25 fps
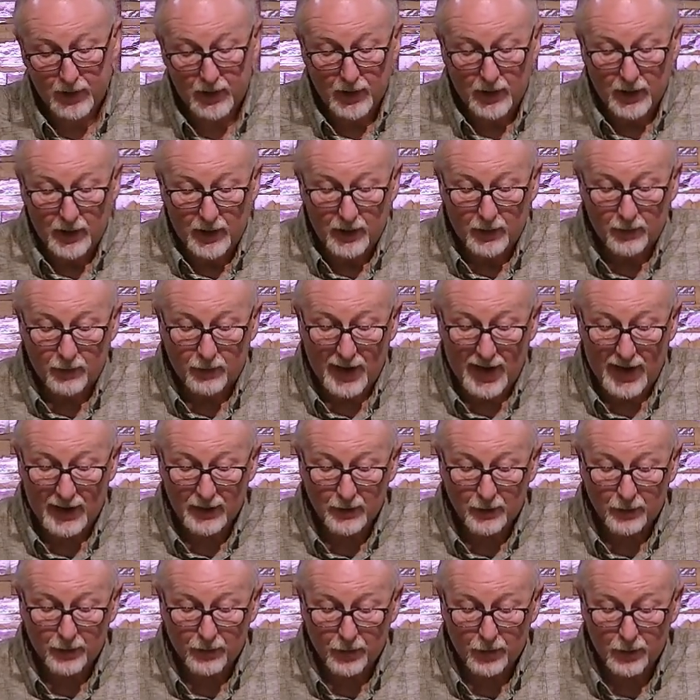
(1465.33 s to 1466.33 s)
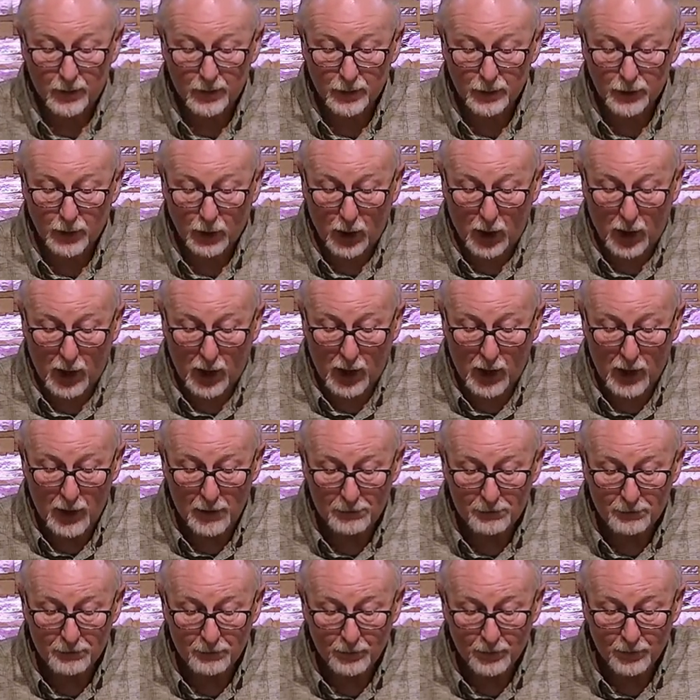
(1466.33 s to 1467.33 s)
In fact, the first law
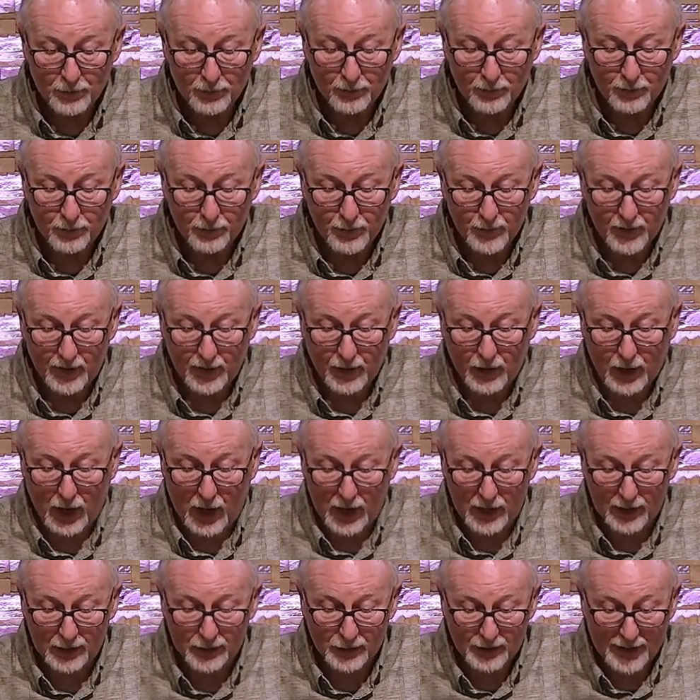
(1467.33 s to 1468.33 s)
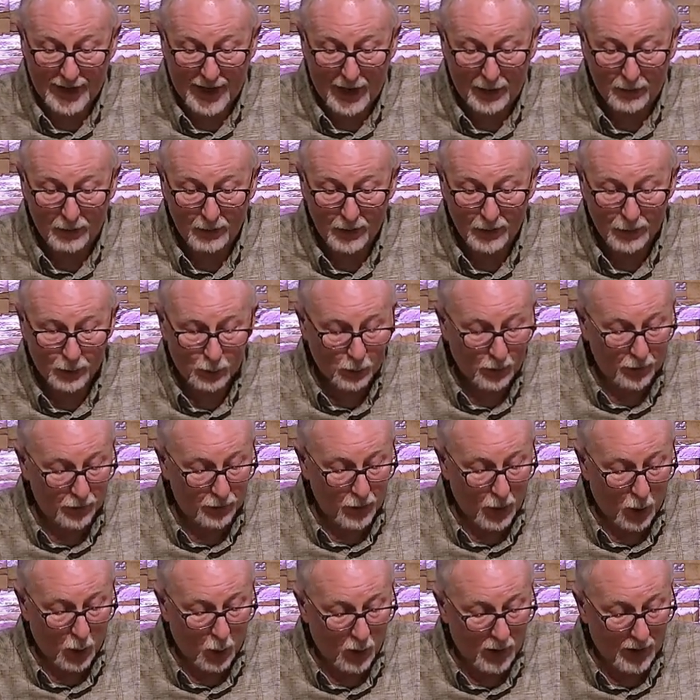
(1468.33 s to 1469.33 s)
that God established with
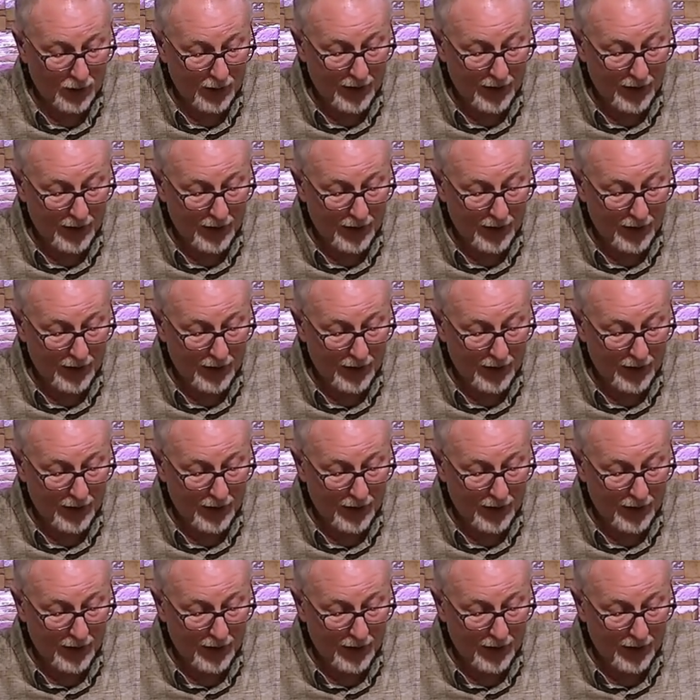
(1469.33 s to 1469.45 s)
Noah